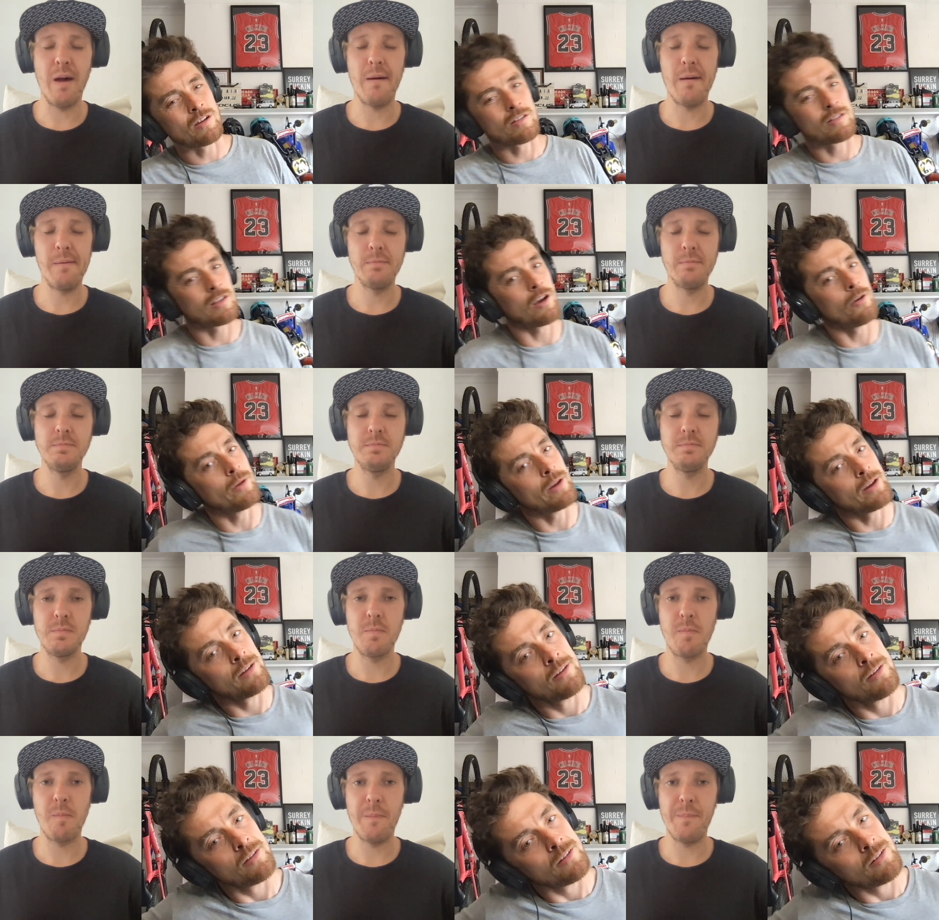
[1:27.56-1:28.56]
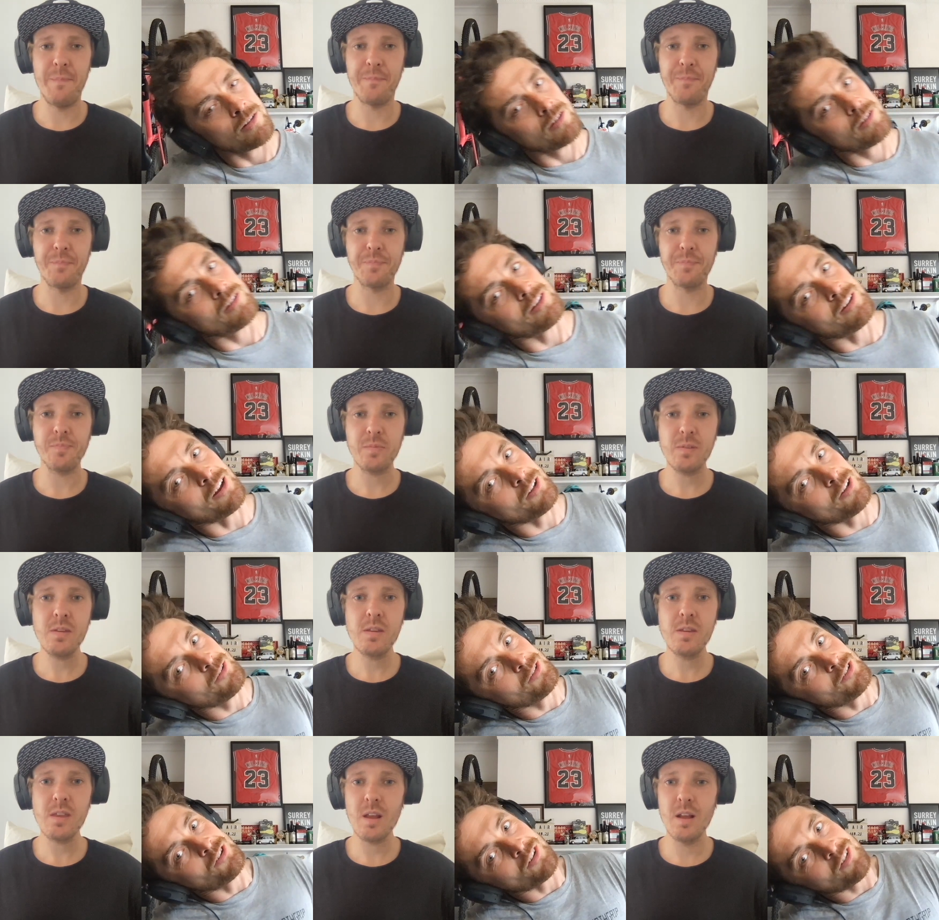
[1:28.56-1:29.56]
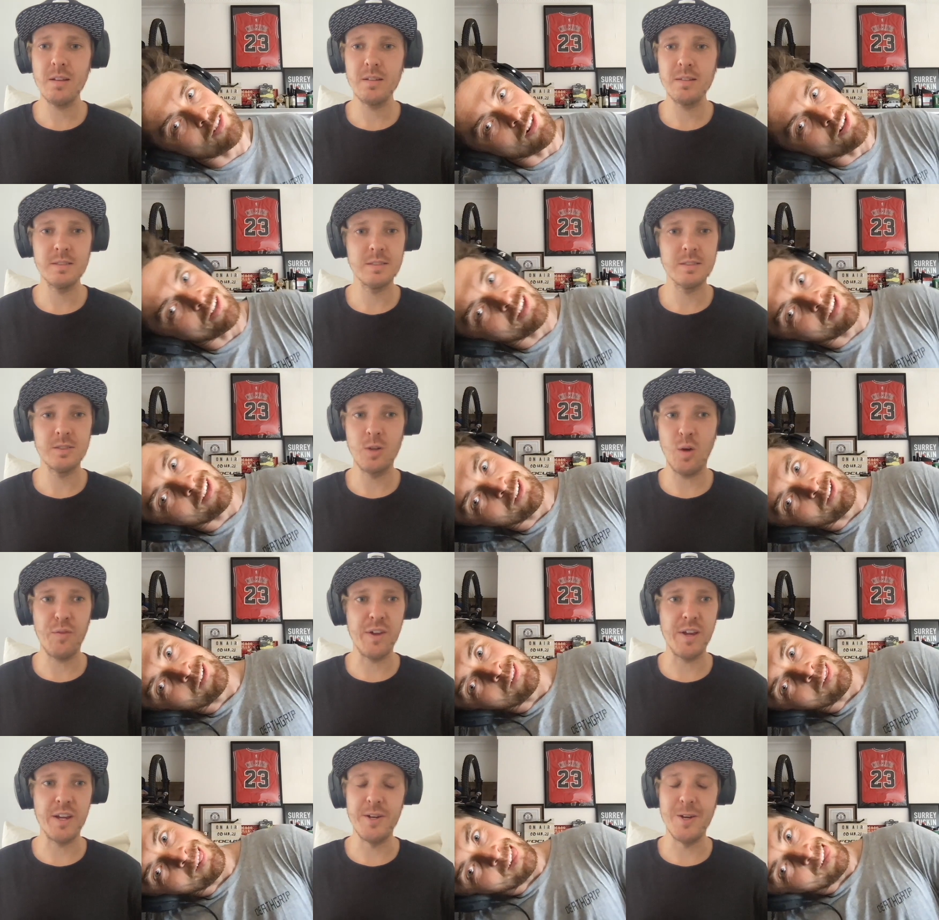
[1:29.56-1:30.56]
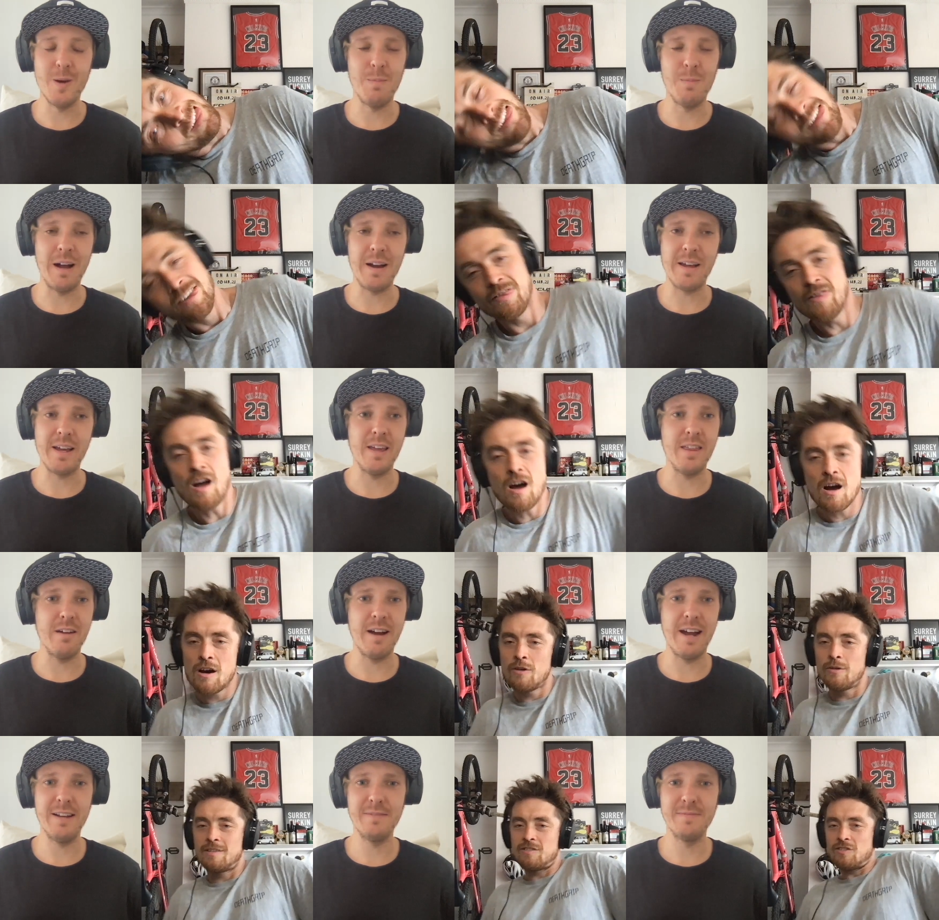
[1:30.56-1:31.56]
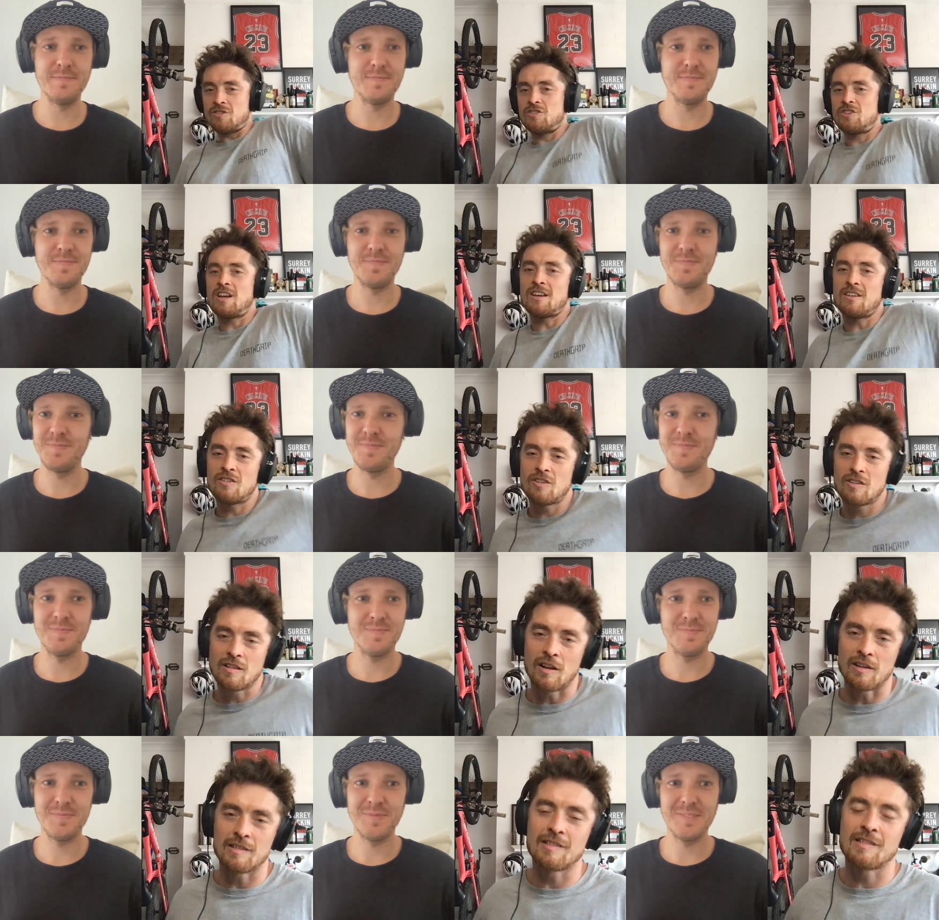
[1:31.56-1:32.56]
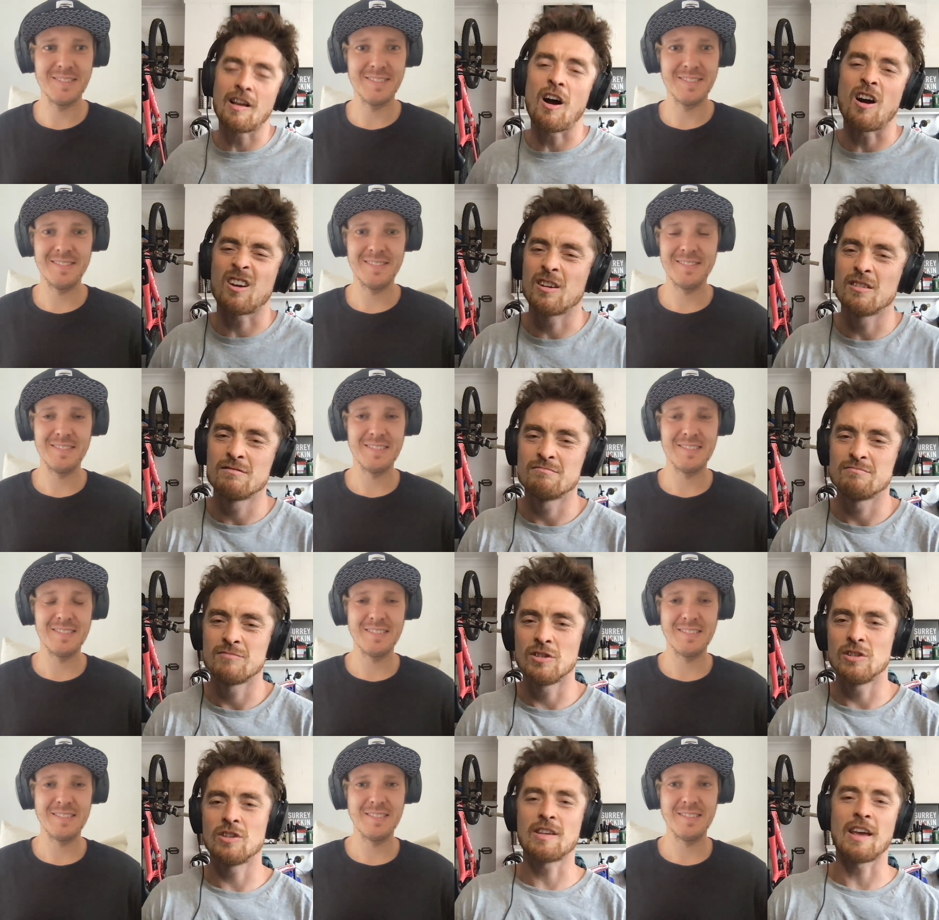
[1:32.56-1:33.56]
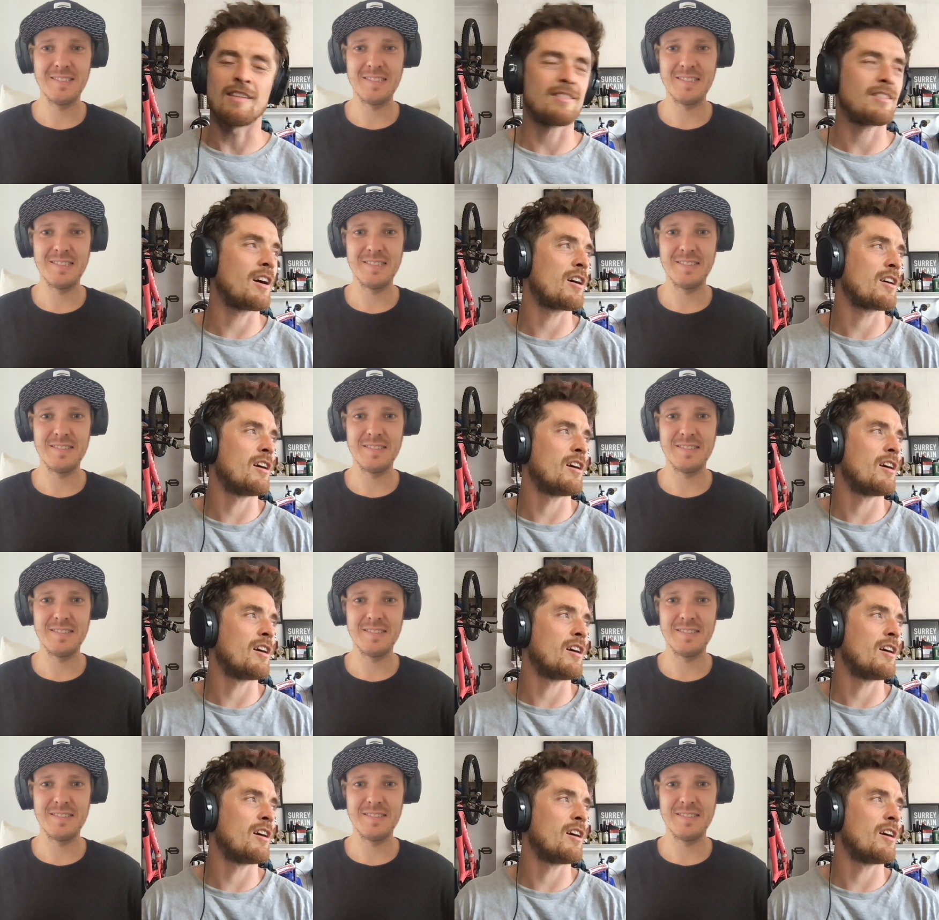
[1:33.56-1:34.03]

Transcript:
Speaker 1: yeah. going, you know, you're just like nothing you can do about no, it either, it's eh? just shit. You're just like stuck. You just get stuck. I